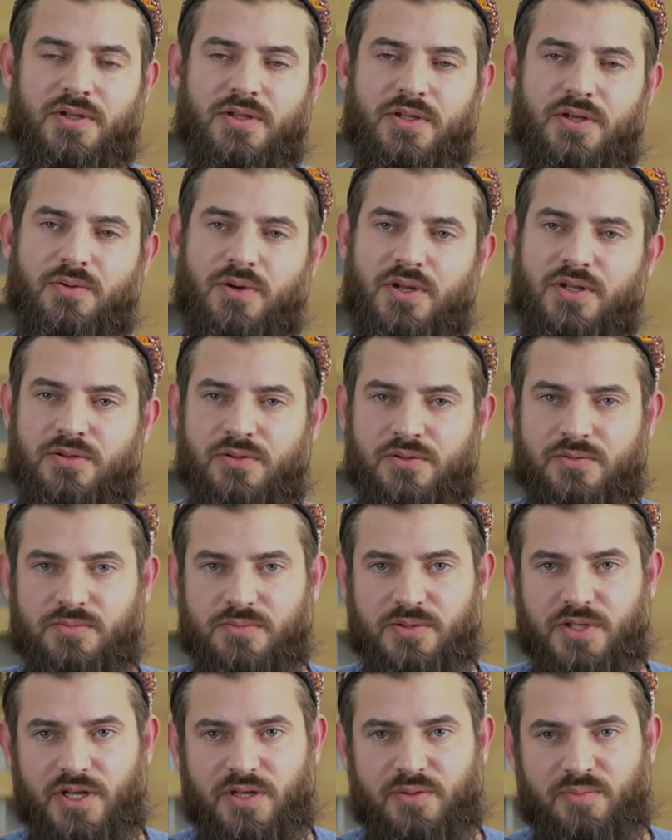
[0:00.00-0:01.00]
The one,
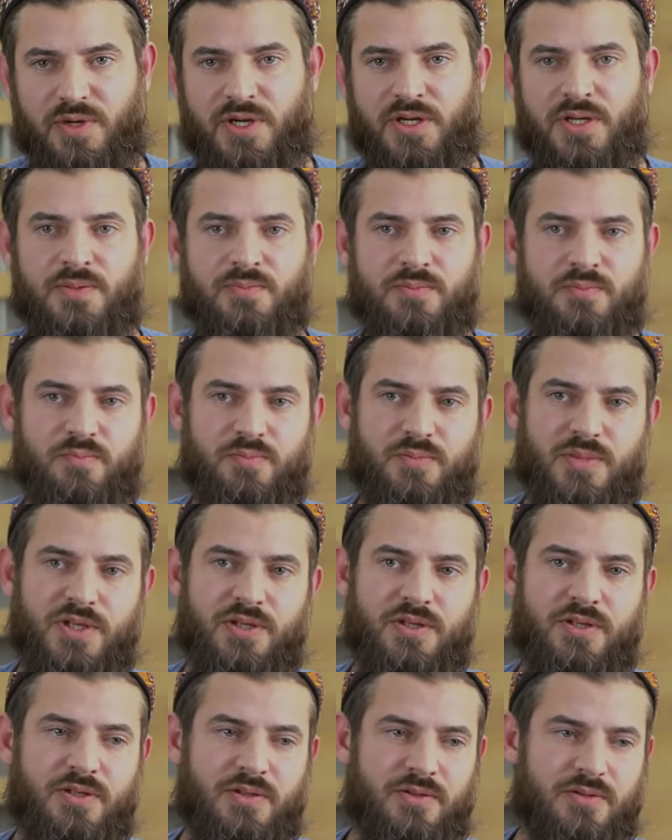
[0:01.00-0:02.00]
the Imam,
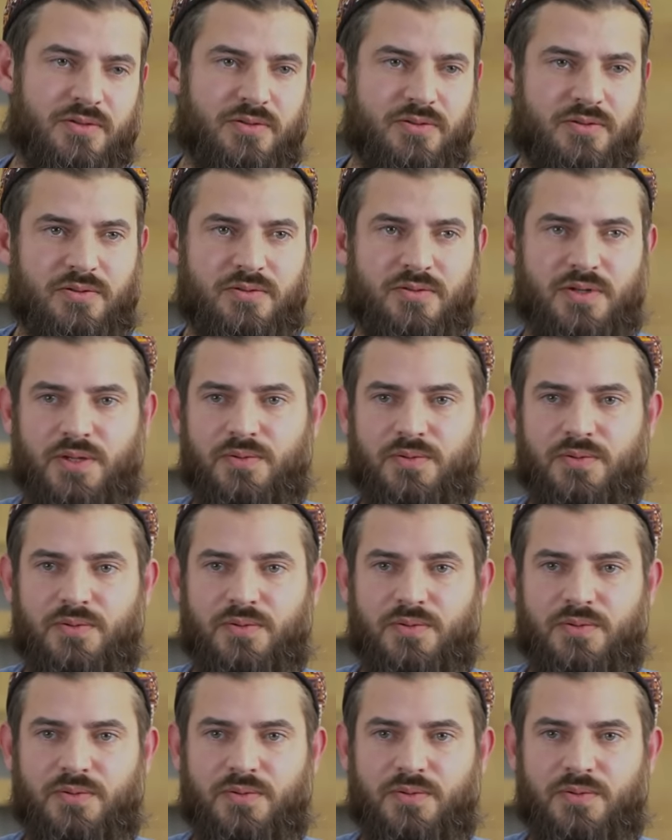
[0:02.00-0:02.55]
me, you,